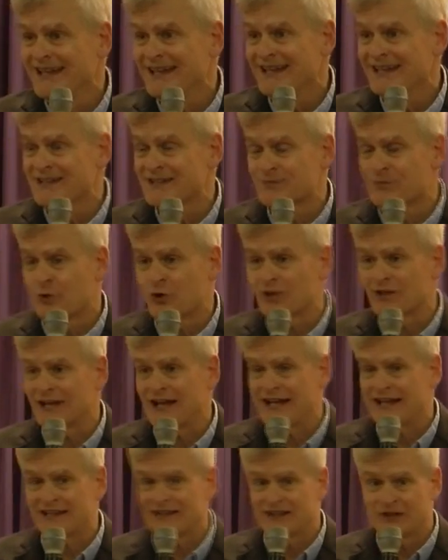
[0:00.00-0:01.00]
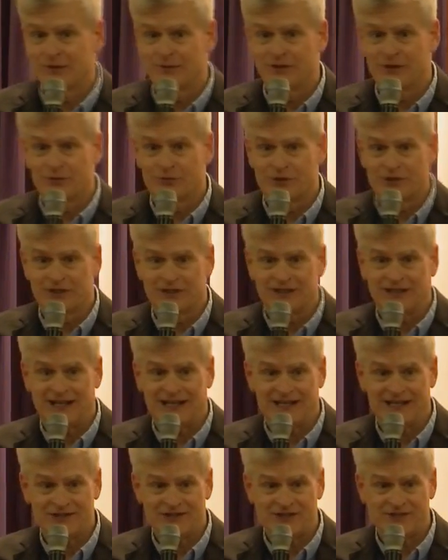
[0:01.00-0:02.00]
is more likely to be
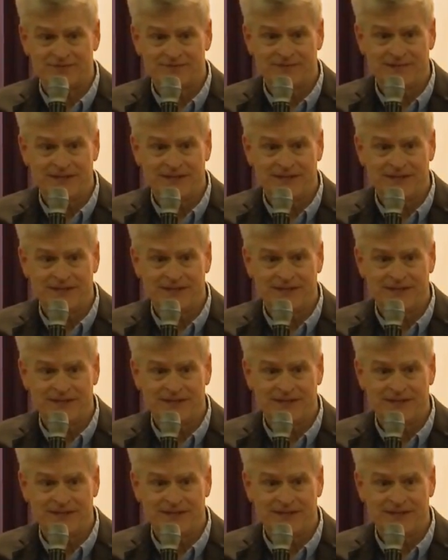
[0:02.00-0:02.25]
realized.